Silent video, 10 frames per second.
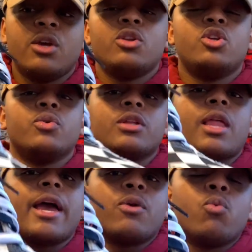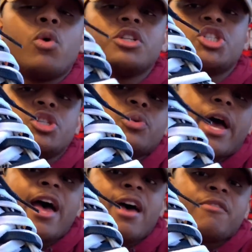doing like one shoe
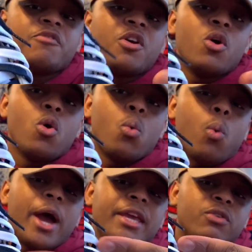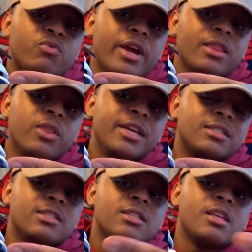have white and red
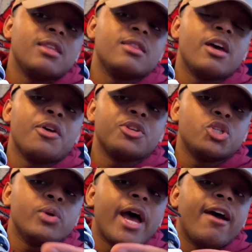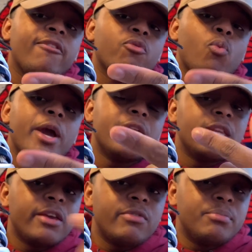laces, and then the other shoe have white and
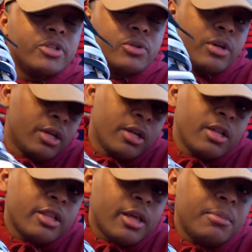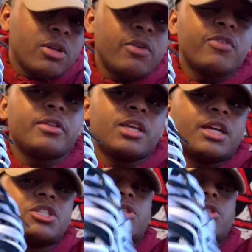navy blue. Let me know if y'all think I should